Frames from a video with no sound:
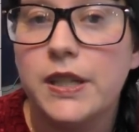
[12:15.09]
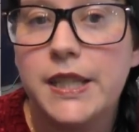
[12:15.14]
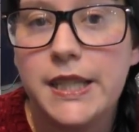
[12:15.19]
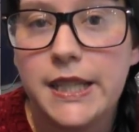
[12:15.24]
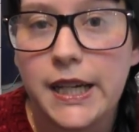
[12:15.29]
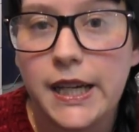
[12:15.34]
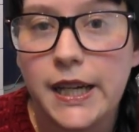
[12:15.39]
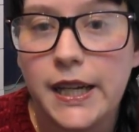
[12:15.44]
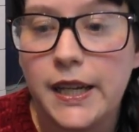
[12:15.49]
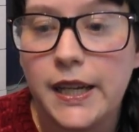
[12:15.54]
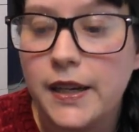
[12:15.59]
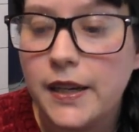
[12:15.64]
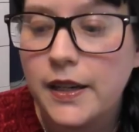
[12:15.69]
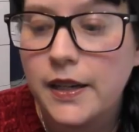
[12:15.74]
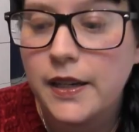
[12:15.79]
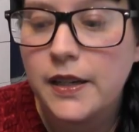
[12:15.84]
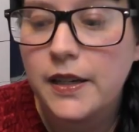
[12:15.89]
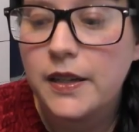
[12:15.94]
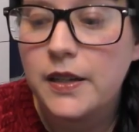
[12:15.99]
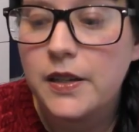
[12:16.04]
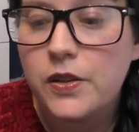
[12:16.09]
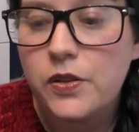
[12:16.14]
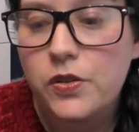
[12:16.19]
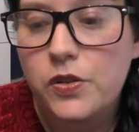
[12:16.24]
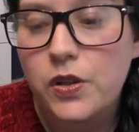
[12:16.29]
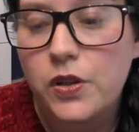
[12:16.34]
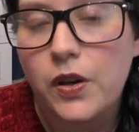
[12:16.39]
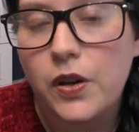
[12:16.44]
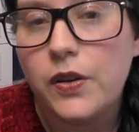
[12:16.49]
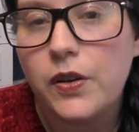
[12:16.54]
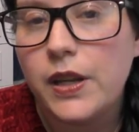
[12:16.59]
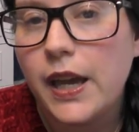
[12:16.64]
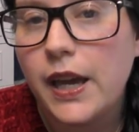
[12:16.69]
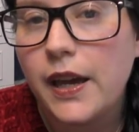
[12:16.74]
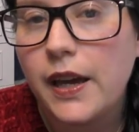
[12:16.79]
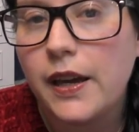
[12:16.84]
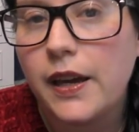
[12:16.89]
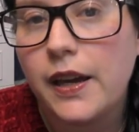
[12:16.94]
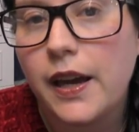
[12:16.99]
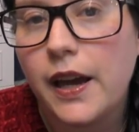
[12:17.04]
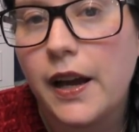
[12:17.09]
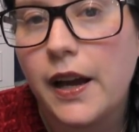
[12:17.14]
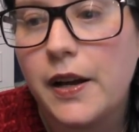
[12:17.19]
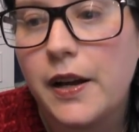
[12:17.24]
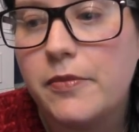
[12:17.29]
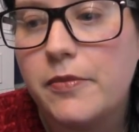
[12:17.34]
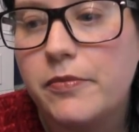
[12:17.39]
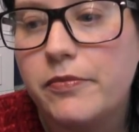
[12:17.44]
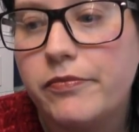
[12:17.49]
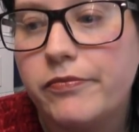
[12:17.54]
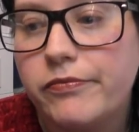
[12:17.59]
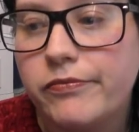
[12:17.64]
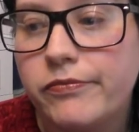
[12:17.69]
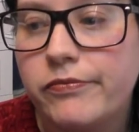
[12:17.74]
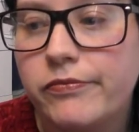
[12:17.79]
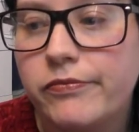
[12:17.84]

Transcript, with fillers: Day. So yeah, um,